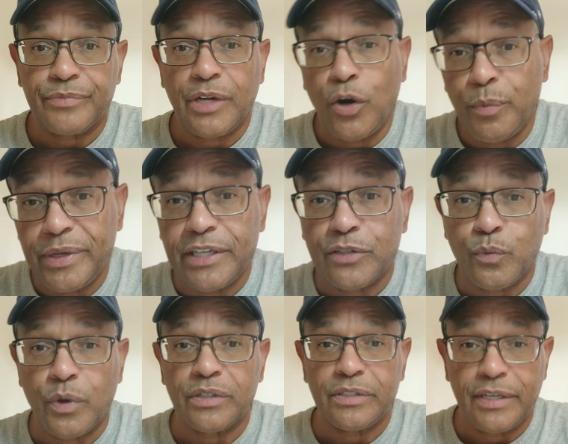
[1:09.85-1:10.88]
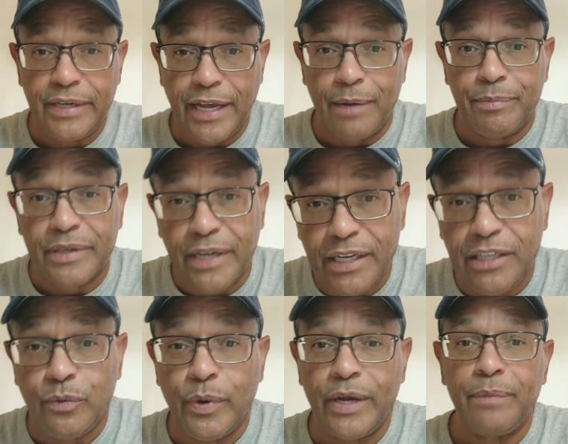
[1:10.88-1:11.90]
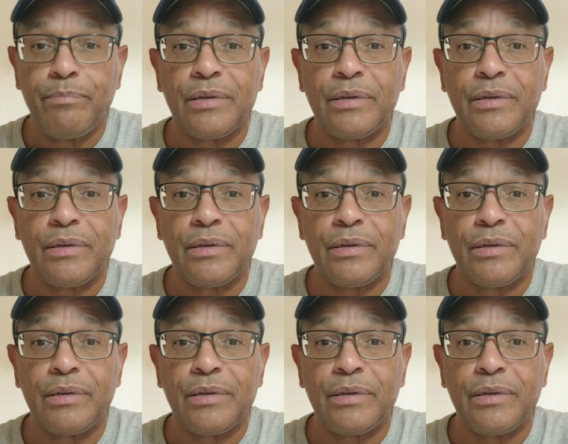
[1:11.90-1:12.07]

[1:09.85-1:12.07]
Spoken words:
I hope he gets worse than that. But anyway,